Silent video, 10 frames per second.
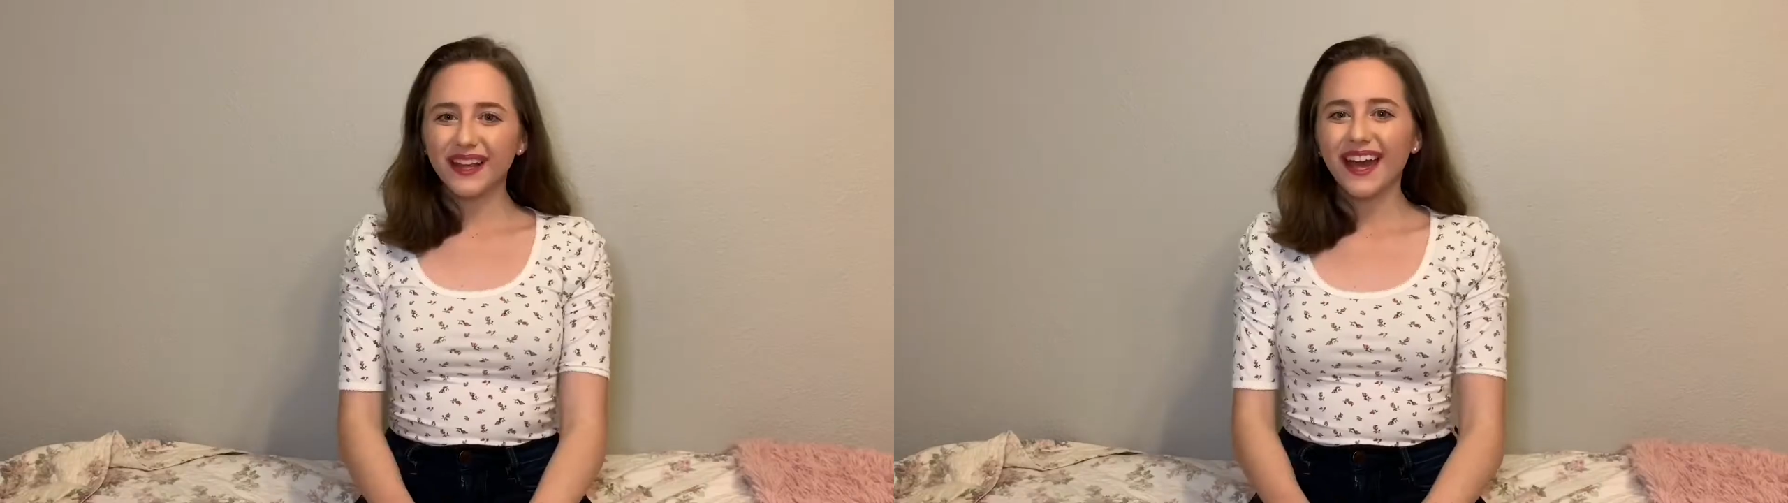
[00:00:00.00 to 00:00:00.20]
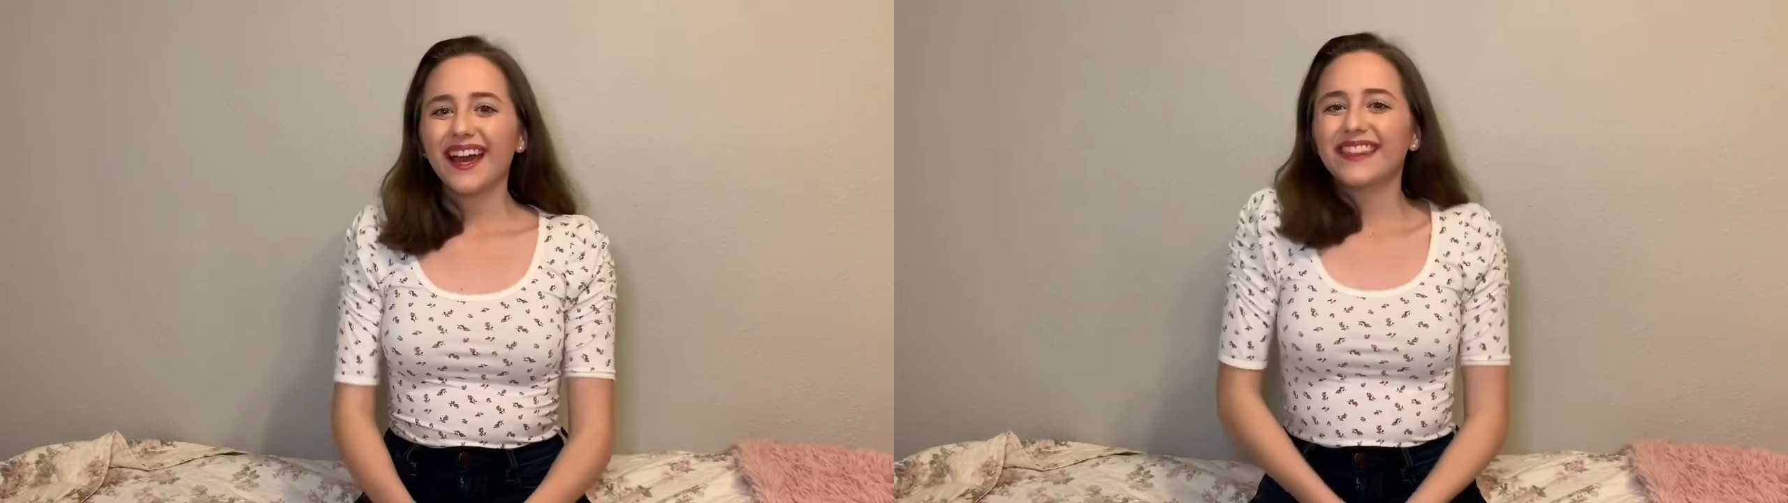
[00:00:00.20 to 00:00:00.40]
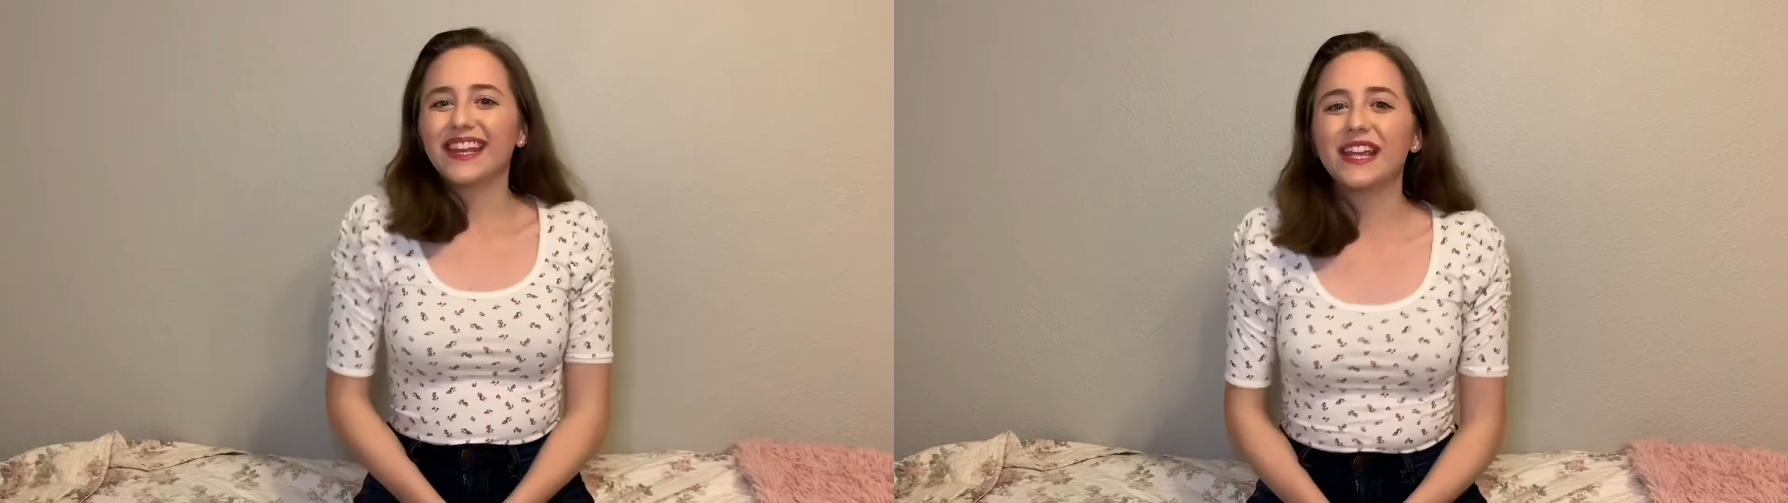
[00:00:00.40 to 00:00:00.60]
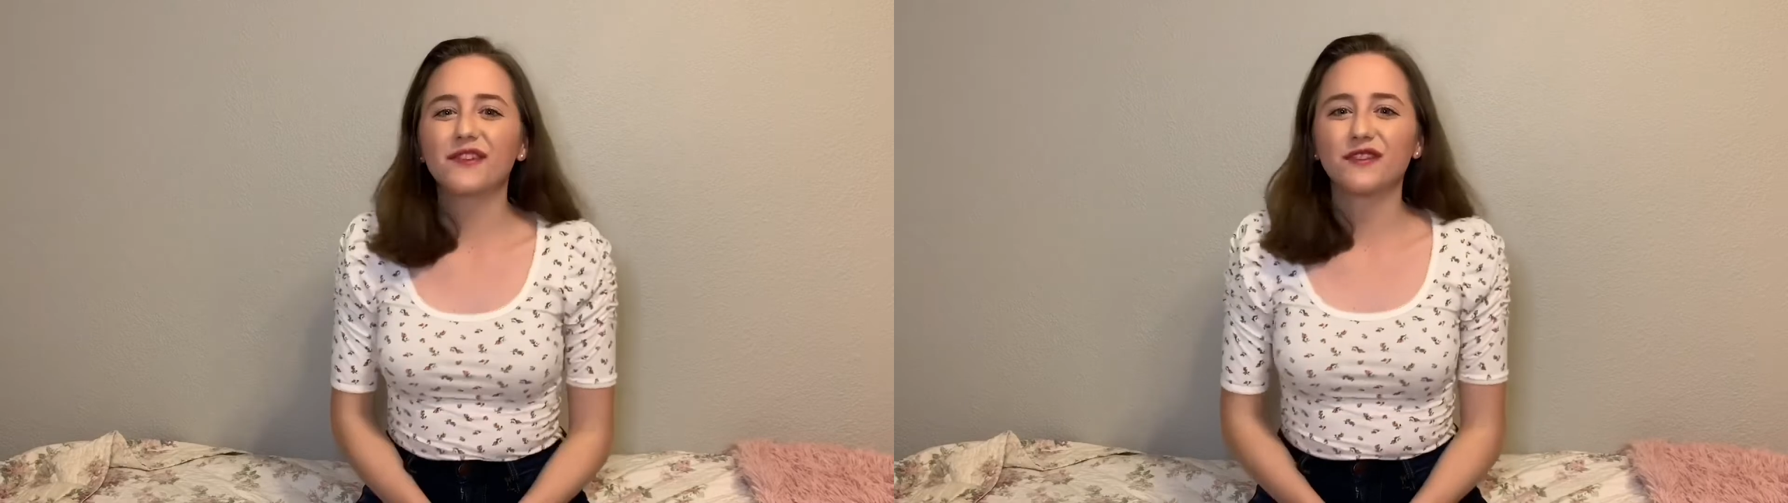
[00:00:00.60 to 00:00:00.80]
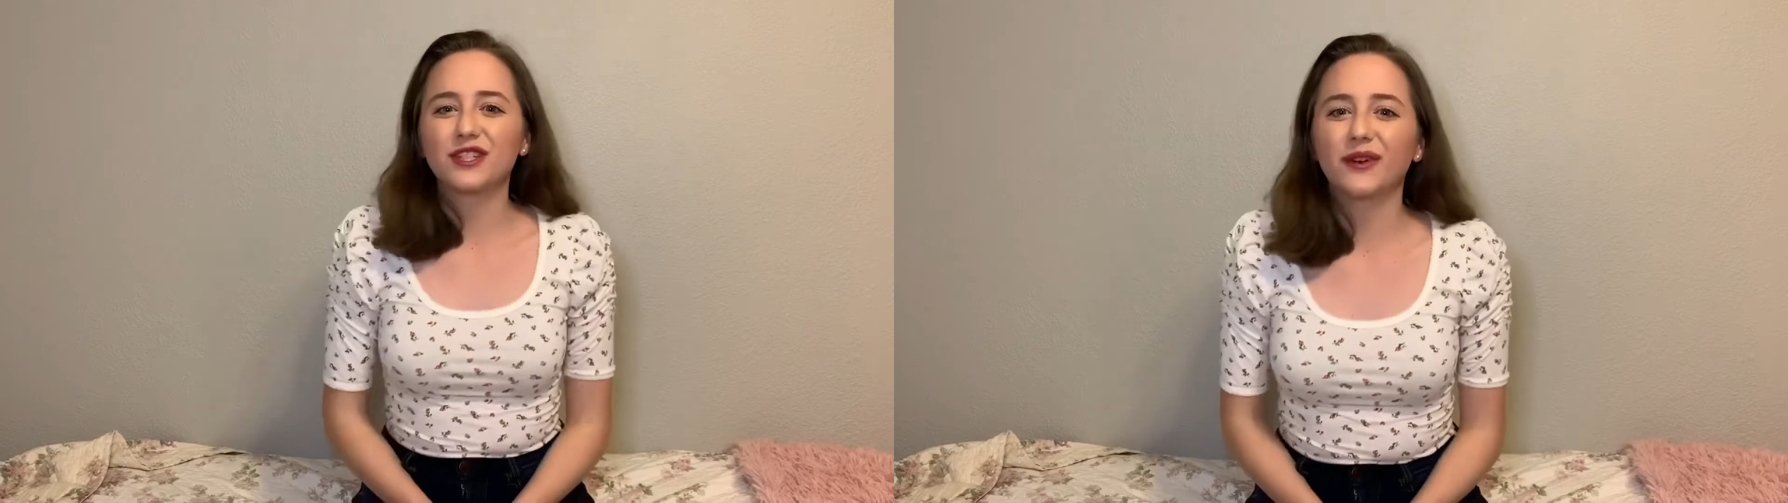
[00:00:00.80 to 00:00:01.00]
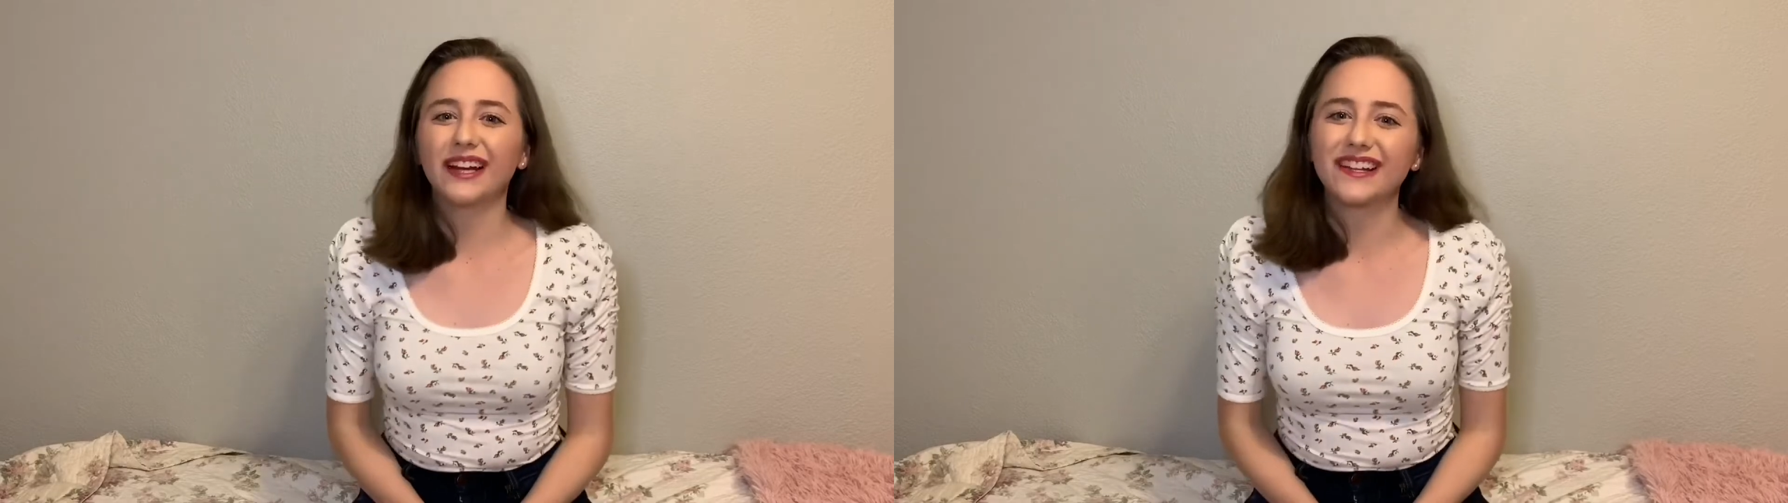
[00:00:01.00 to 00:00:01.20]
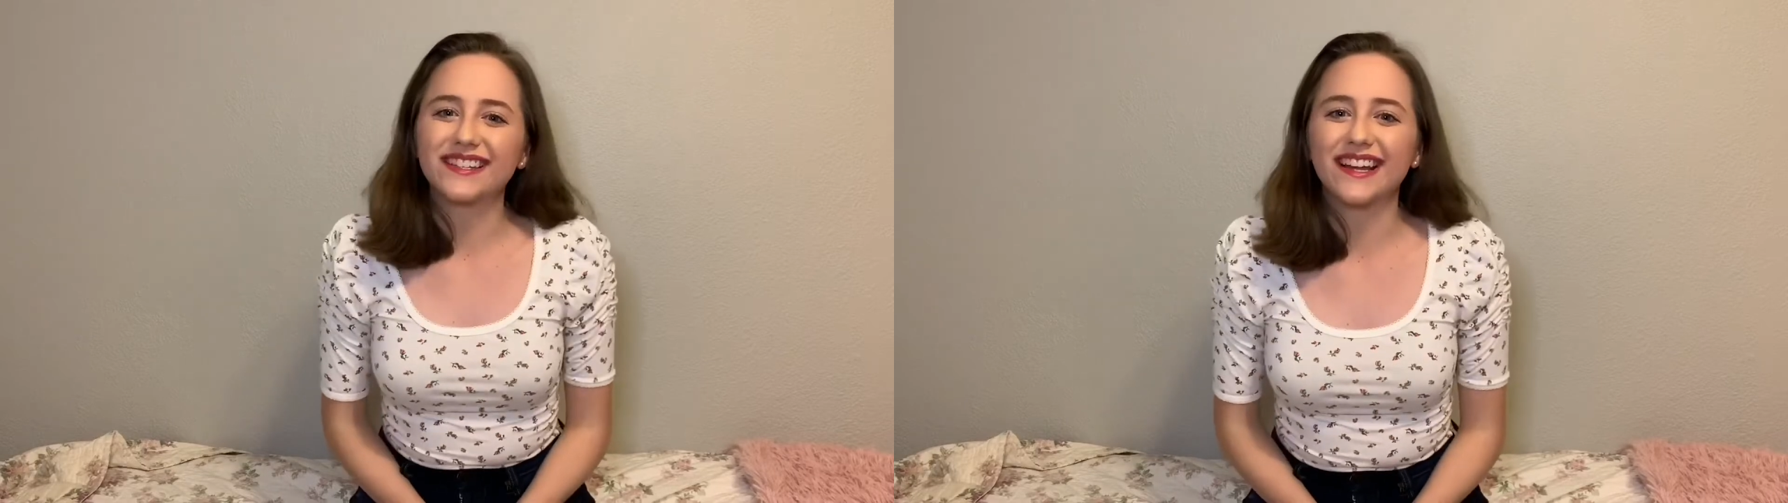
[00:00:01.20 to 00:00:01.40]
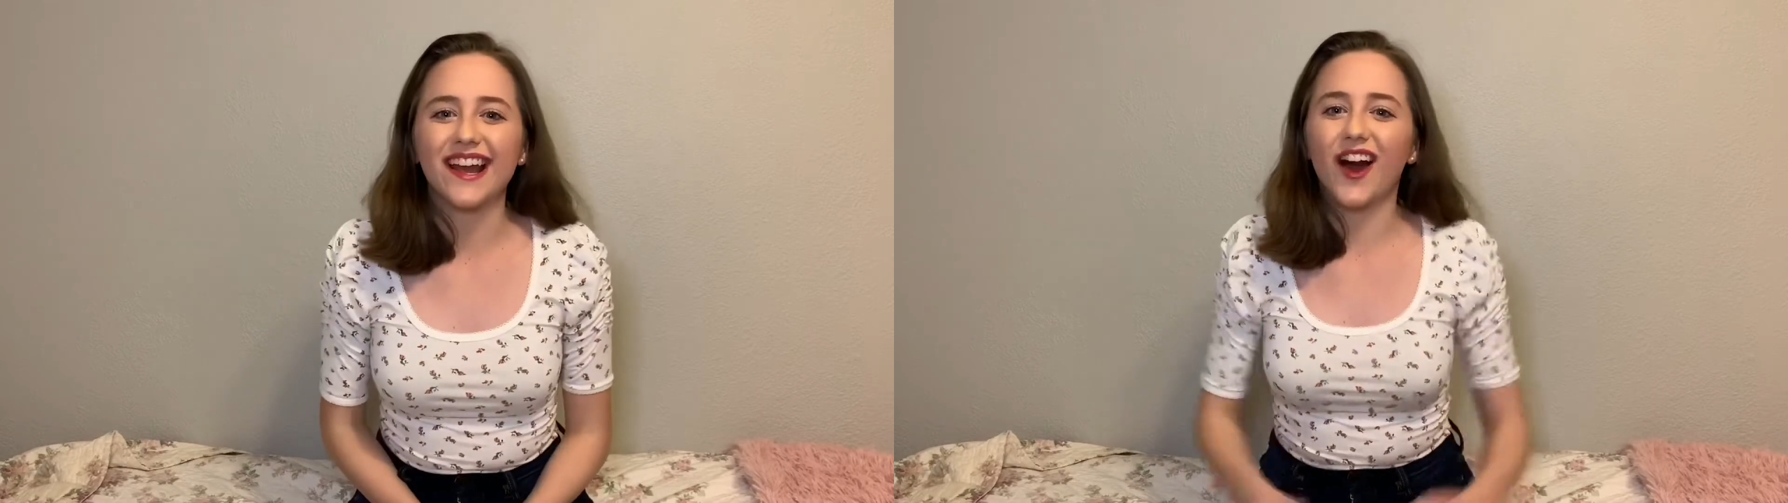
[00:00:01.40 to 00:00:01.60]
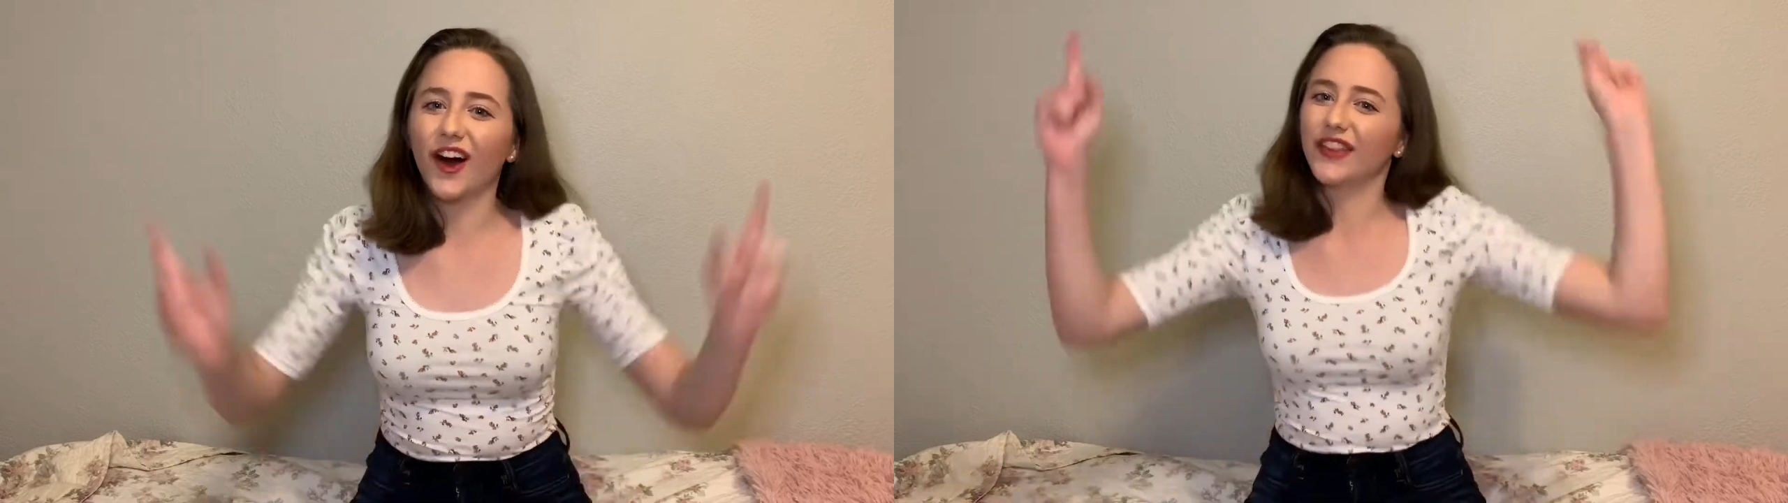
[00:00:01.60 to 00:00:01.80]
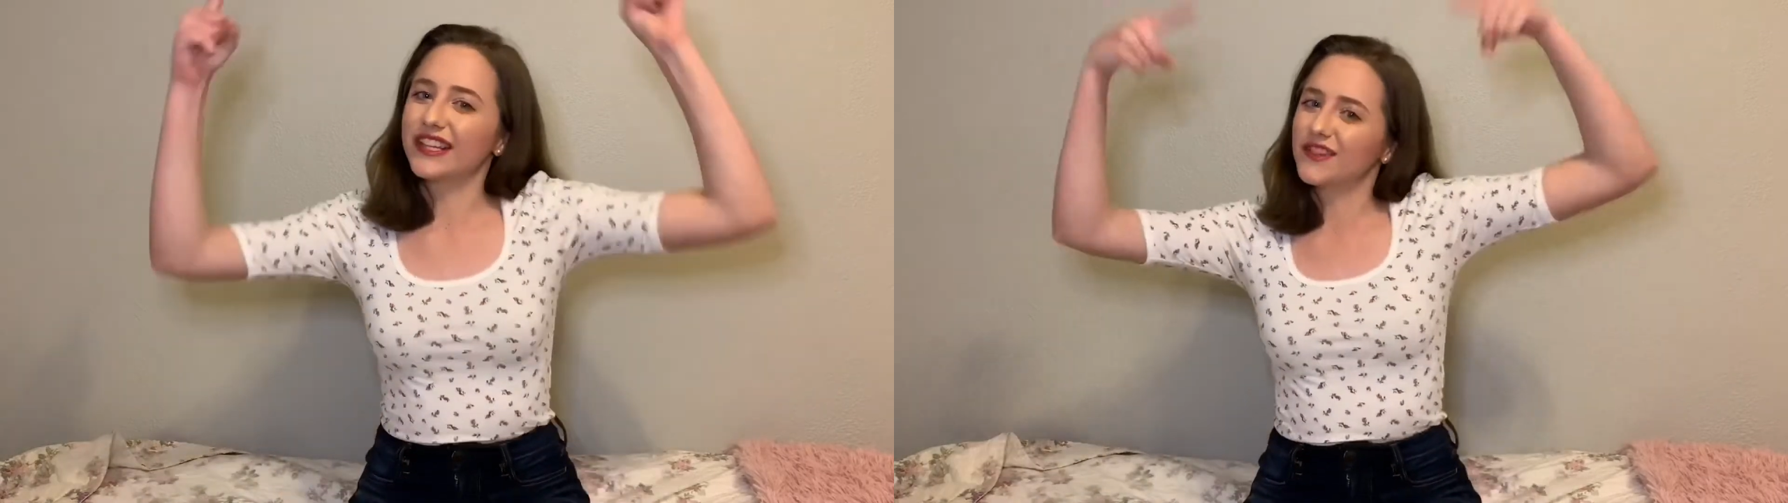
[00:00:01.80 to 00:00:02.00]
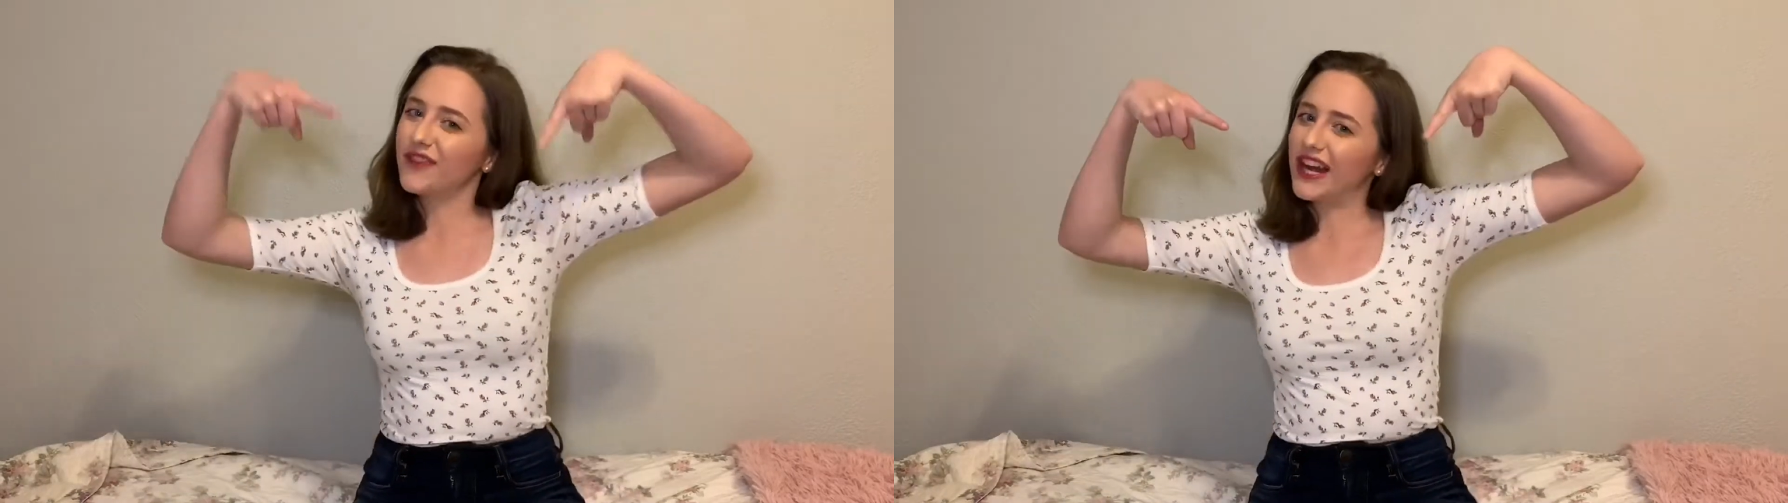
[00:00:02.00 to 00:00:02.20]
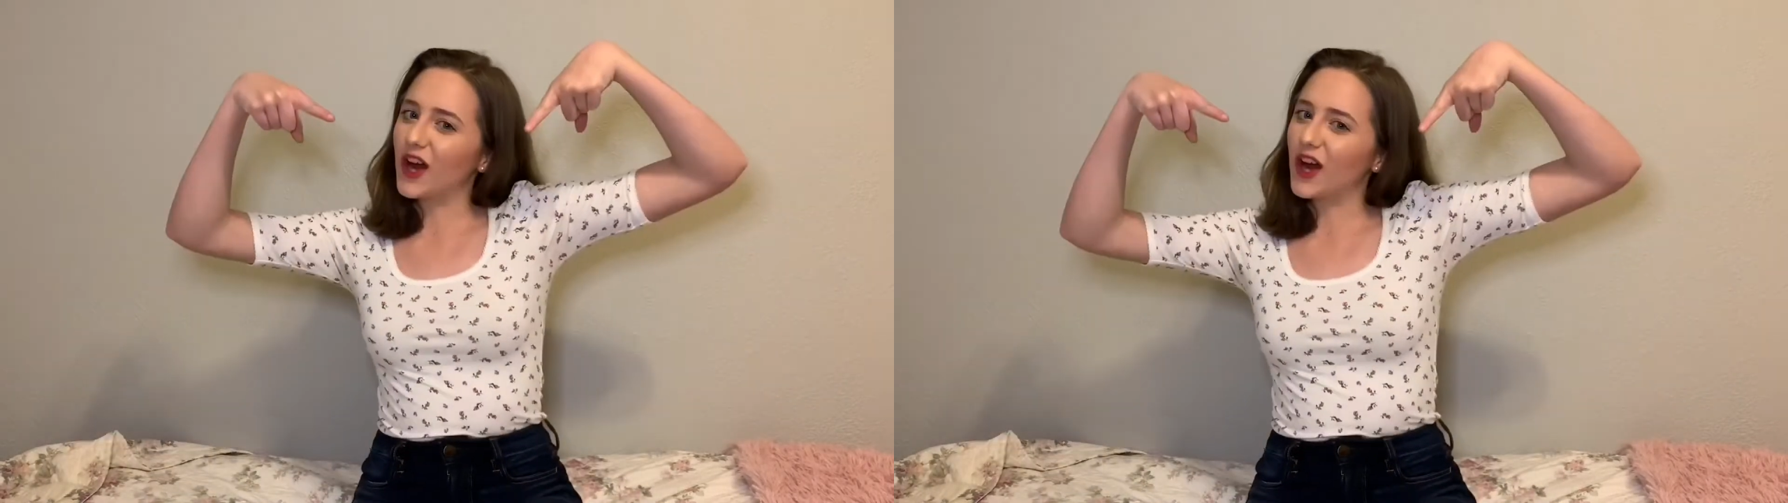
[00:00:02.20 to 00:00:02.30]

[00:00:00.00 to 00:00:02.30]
Thank you for joining us today on this video.